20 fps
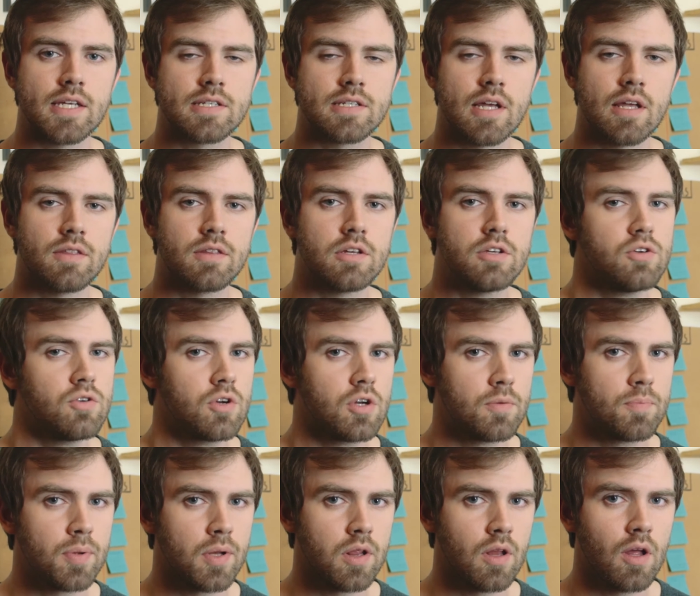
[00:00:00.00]
said that you
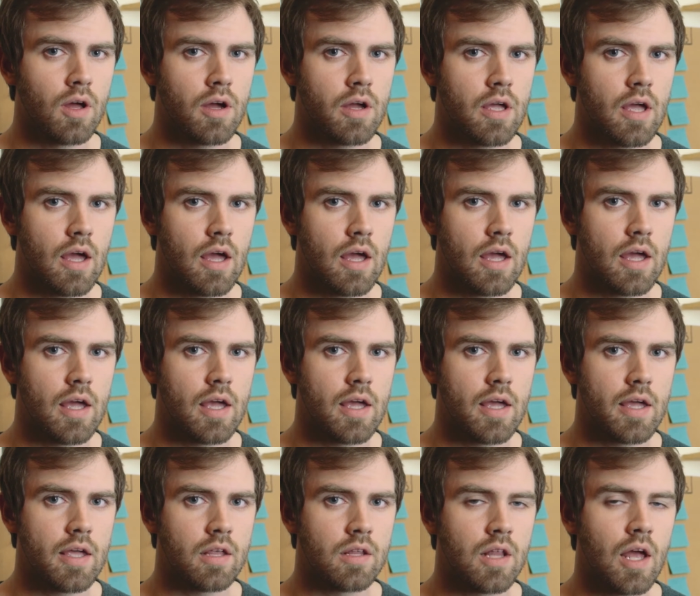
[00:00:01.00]
could plug
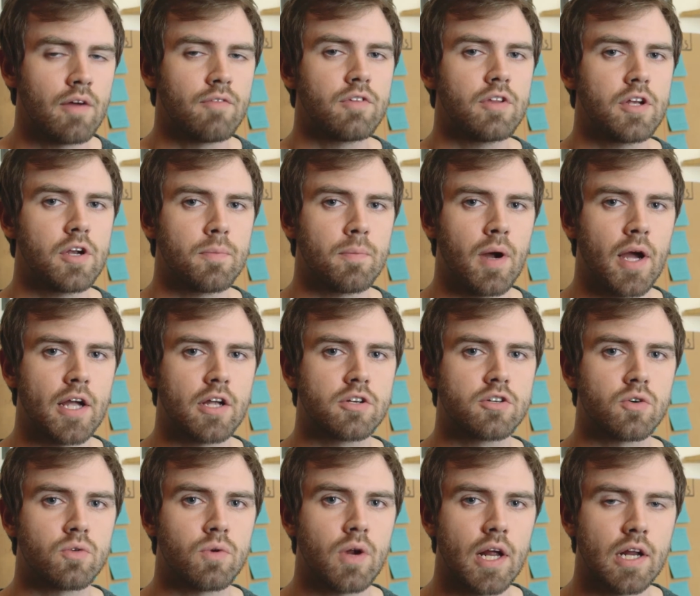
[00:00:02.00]
a lavalier mic
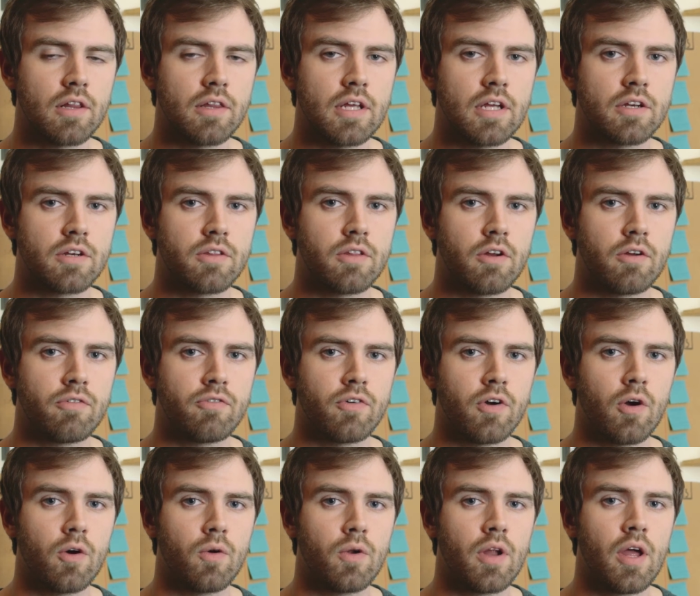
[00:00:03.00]
directly into your
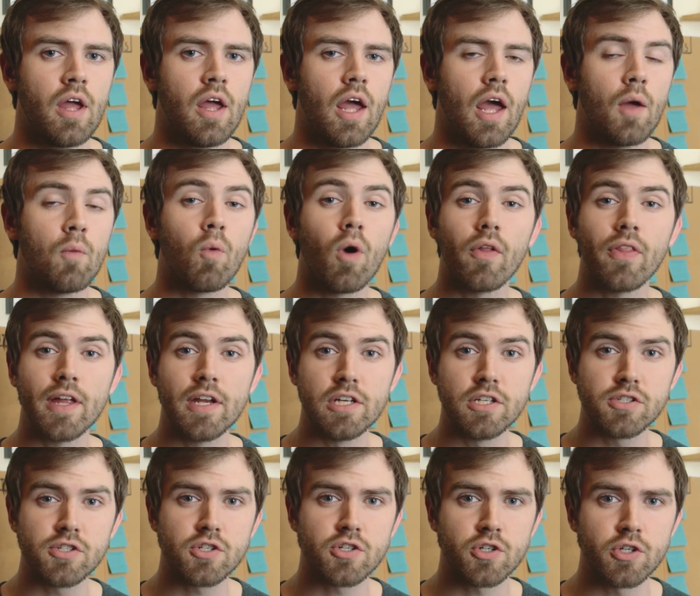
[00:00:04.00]
phone, and while that
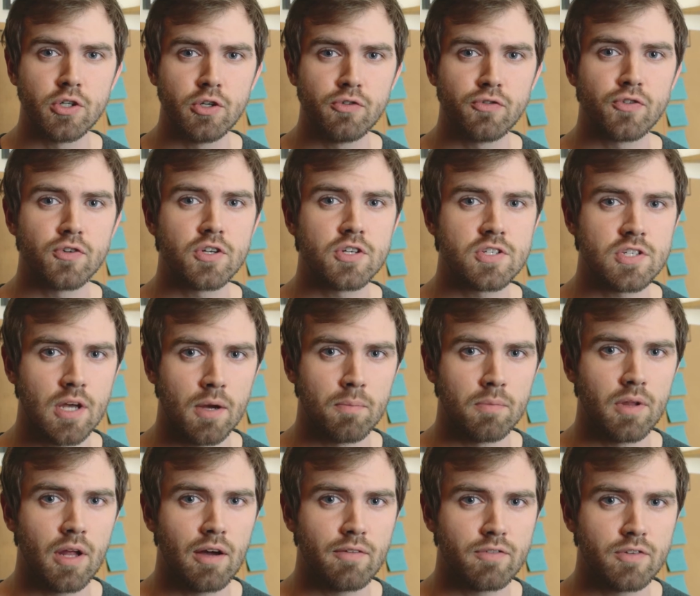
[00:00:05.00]
is true for some
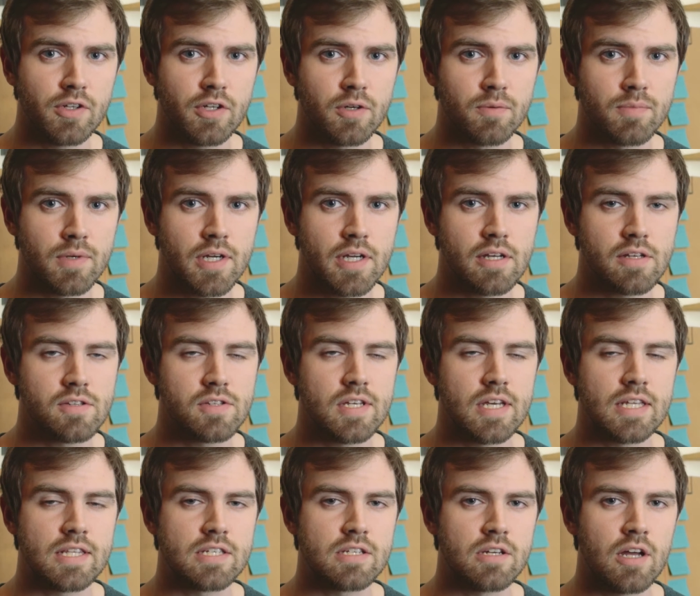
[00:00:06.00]
lavalier mics,
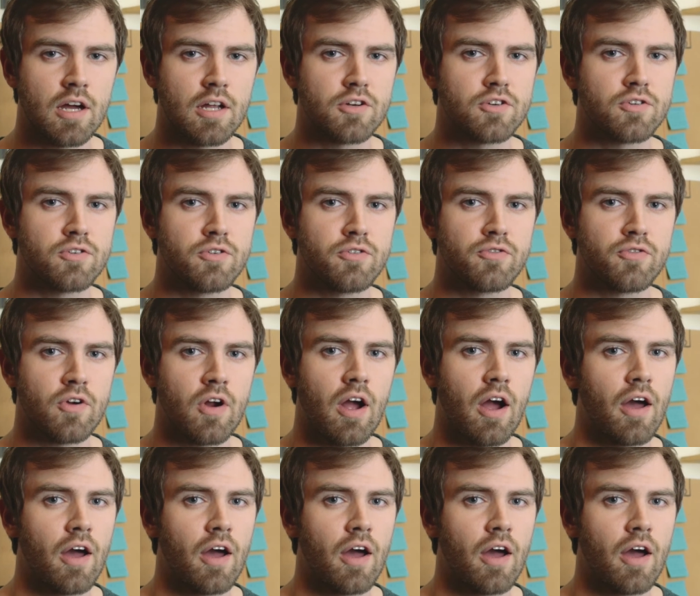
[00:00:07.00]
it's not true for